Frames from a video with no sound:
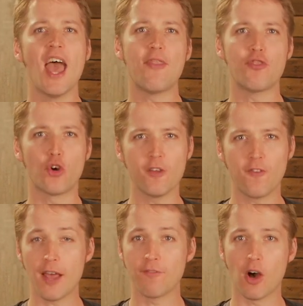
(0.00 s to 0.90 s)
at
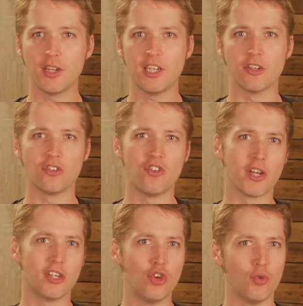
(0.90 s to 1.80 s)
35 volunteers
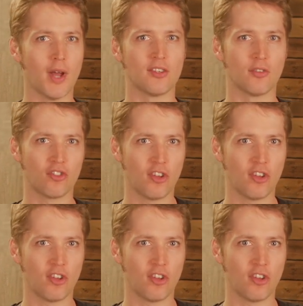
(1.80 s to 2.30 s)
during two nights of